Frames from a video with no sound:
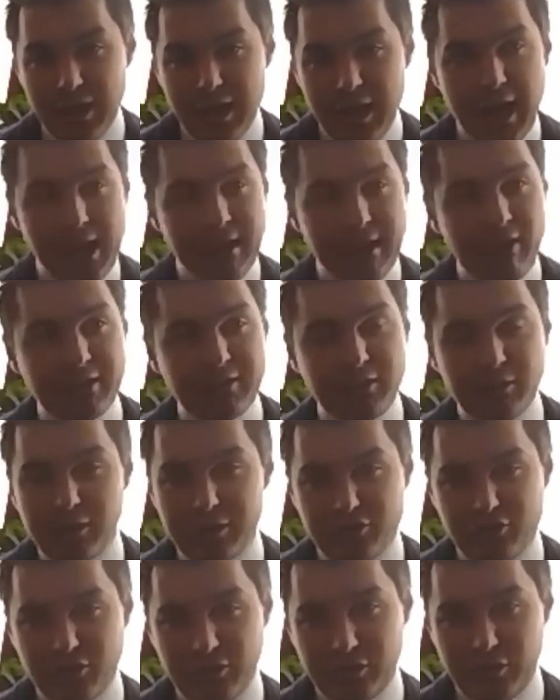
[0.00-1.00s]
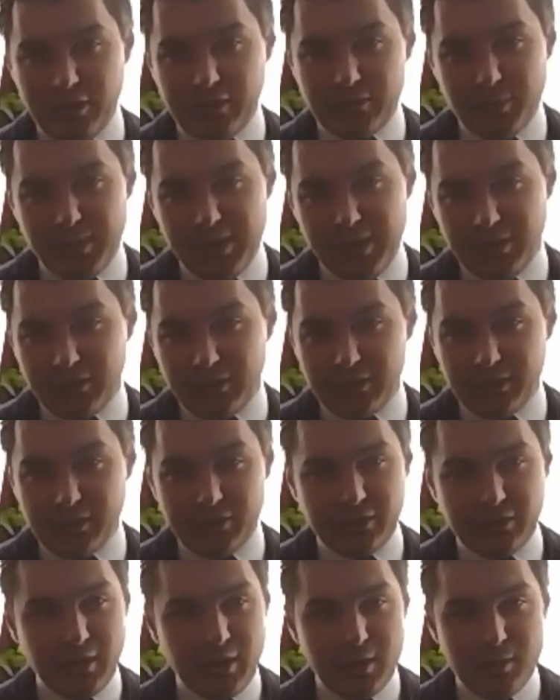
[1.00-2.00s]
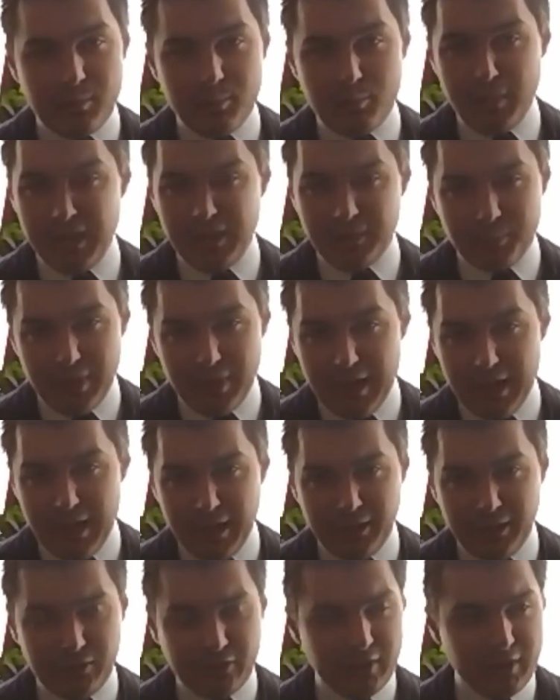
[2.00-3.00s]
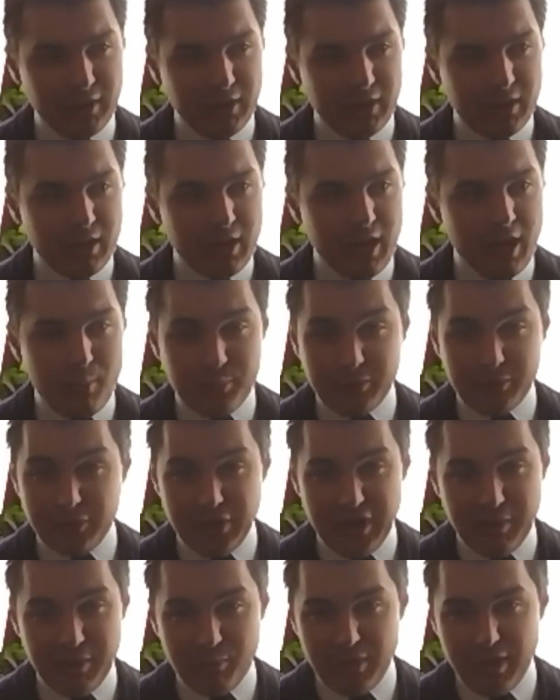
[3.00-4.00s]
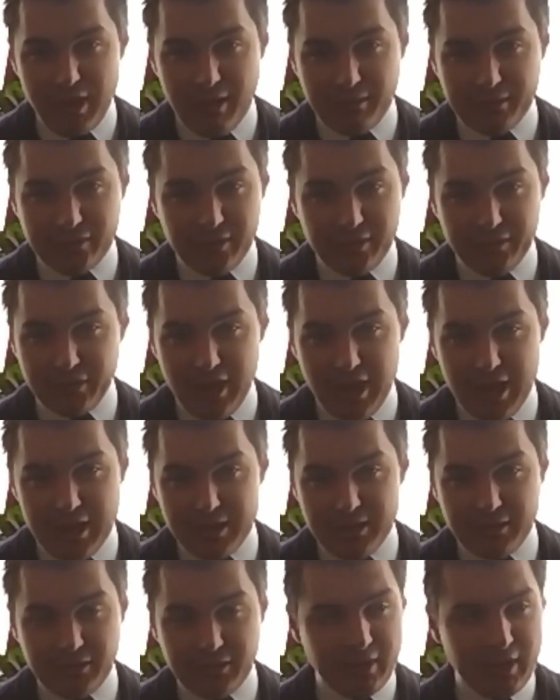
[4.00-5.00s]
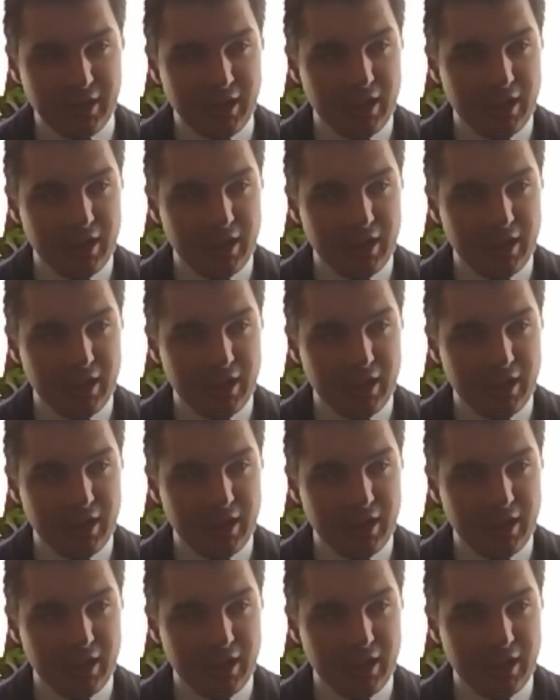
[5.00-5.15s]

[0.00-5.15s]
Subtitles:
I like delicious things: pizzas, meat pies, cream puffs, lasagnas.